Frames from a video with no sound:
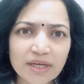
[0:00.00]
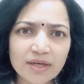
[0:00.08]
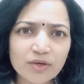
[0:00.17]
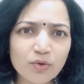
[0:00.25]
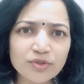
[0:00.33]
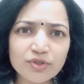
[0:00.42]

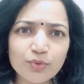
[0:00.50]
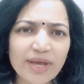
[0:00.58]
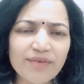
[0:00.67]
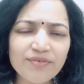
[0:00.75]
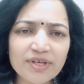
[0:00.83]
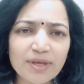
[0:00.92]
Goes through
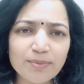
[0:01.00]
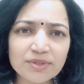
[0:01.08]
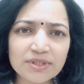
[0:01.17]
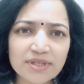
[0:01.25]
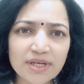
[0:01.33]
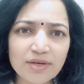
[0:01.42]
every ups
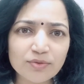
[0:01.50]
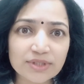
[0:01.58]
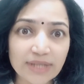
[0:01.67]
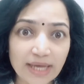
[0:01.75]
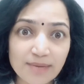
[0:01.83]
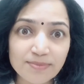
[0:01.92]
and
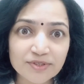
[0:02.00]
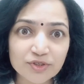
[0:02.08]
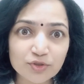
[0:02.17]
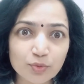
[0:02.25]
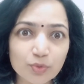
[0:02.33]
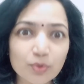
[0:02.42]
downs, helps
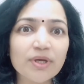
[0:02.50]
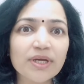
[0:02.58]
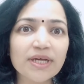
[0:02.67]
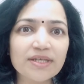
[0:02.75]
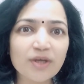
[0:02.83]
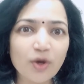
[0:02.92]
you.
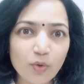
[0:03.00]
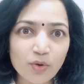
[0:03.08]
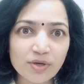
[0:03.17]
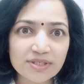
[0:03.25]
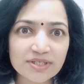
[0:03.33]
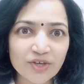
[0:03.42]
It
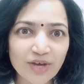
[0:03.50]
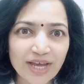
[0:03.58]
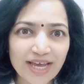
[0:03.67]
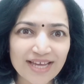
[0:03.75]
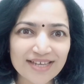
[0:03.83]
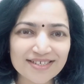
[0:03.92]
holds your
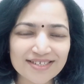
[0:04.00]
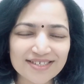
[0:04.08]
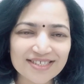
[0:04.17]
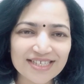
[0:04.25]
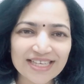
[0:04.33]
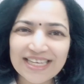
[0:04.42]

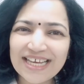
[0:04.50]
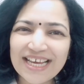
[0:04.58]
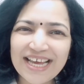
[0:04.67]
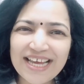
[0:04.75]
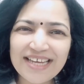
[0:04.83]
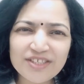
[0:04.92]
hand.
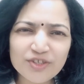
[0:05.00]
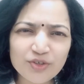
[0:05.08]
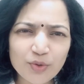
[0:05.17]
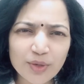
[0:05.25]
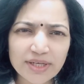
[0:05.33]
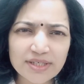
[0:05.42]
And you
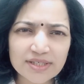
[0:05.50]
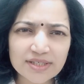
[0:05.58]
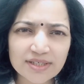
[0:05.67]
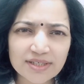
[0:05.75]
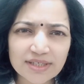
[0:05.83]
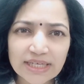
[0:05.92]
know, it
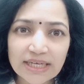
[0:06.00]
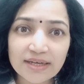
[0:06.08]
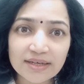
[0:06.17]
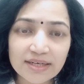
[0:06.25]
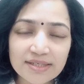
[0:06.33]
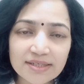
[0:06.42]

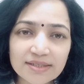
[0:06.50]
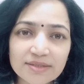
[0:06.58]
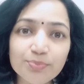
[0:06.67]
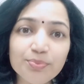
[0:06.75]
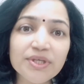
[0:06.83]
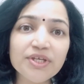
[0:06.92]
glitters
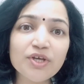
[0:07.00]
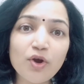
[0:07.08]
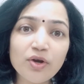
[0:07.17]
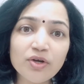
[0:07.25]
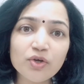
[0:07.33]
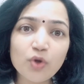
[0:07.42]

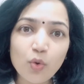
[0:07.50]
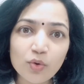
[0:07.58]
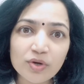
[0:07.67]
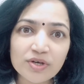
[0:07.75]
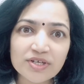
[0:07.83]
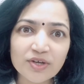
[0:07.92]
beyond
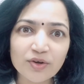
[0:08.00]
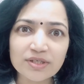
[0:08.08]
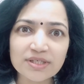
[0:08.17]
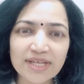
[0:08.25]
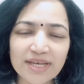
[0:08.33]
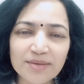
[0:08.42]
gold or
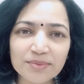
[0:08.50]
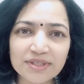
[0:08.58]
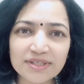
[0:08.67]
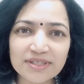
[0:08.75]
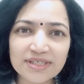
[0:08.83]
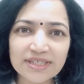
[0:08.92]

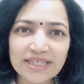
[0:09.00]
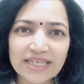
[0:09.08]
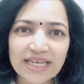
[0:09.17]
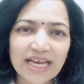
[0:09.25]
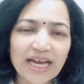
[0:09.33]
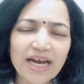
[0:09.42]
diamond
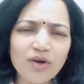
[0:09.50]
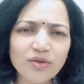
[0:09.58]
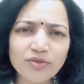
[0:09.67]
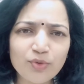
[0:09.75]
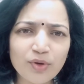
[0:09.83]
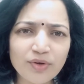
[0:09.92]

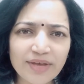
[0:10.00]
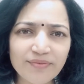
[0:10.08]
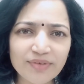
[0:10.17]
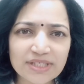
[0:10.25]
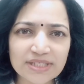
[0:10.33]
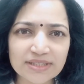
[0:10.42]
or throughout
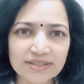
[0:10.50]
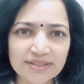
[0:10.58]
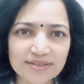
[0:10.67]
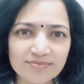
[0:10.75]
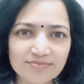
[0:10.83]
every season.